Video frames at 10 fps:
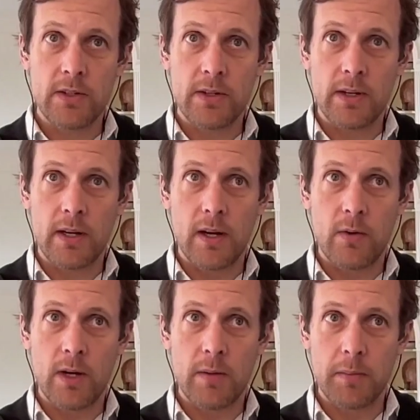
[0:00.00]
are in an
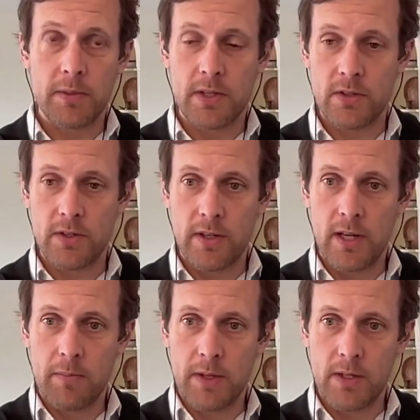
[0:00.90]
incredible position to
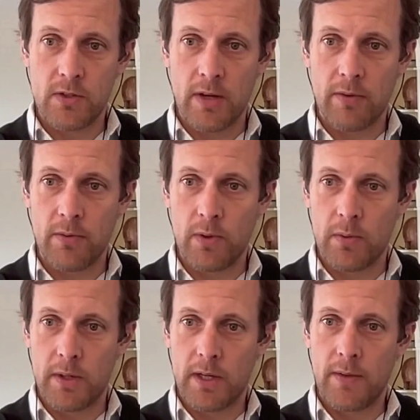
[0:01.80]
keep things driving
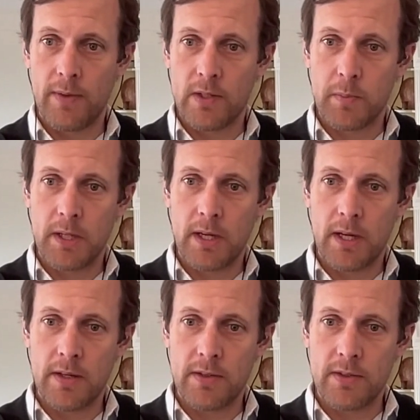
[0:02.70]
forward. And that's
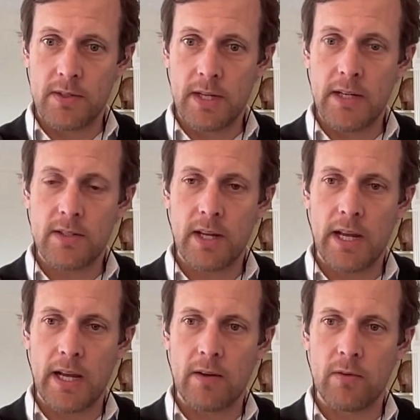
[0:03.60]
because states
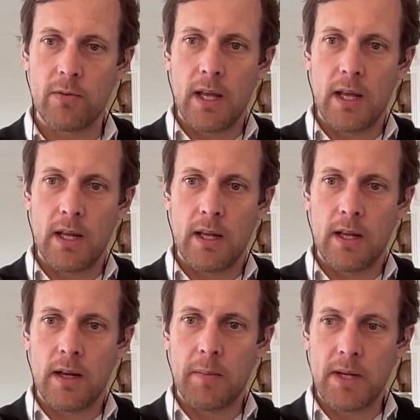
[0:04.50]
have an
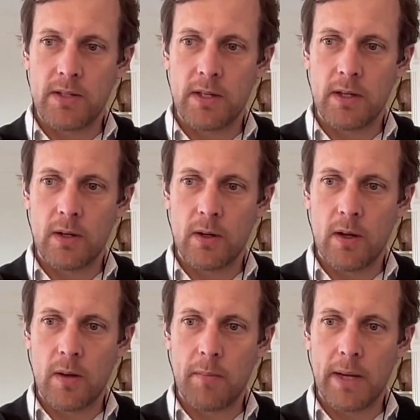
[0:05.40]
amazing
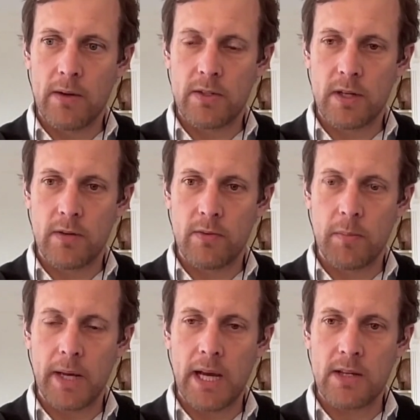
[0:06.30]
amount of
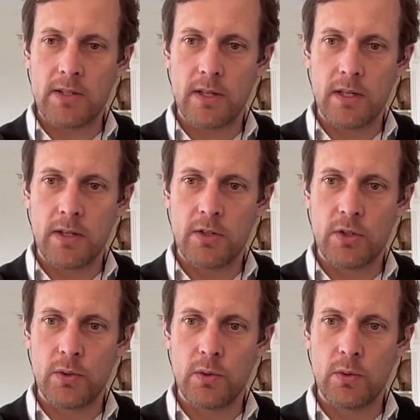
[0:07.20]
capacity
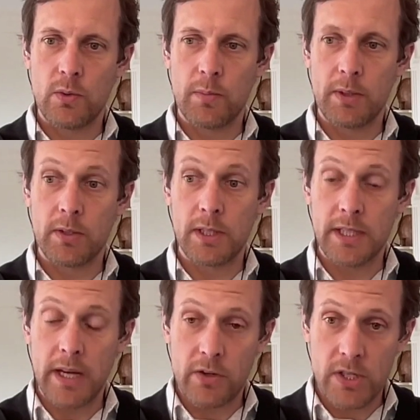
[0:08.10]
to build clean
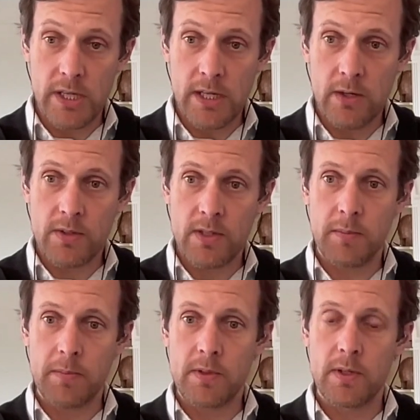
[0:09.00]
energy
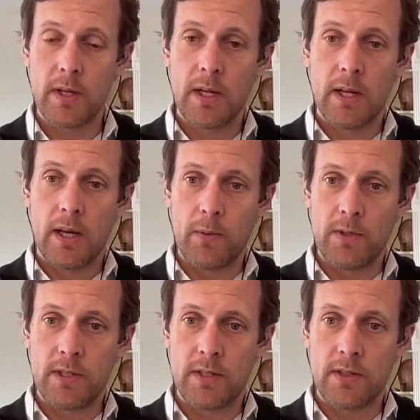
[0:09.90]
ecosystems. We
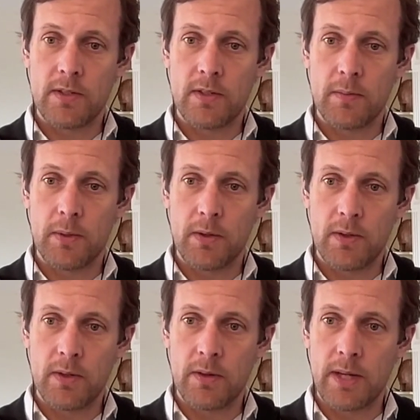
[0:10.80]
see this in both,
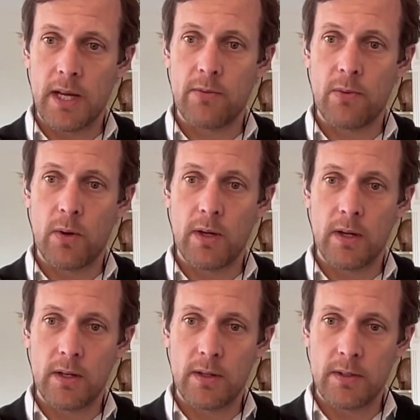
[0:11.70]

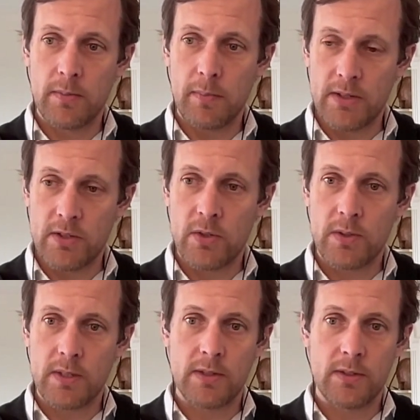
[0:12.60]
California and Massachusetts,